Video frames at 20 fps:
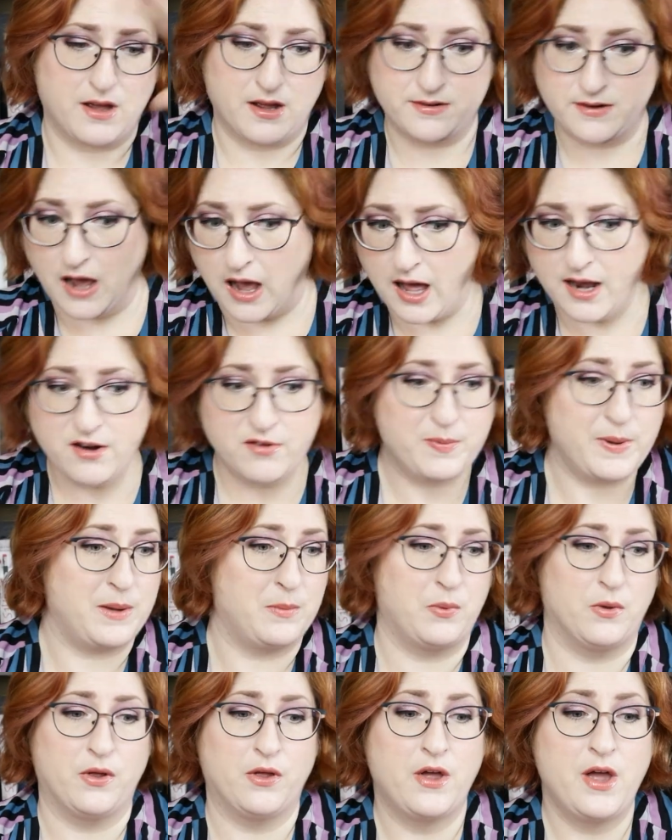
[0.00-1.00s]
a ton of
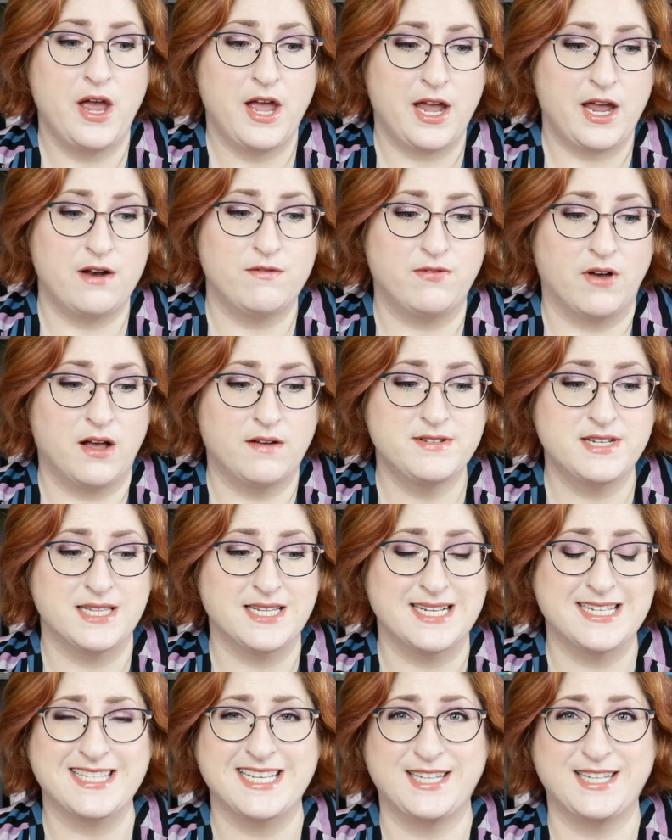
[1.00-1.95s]
people involved in this.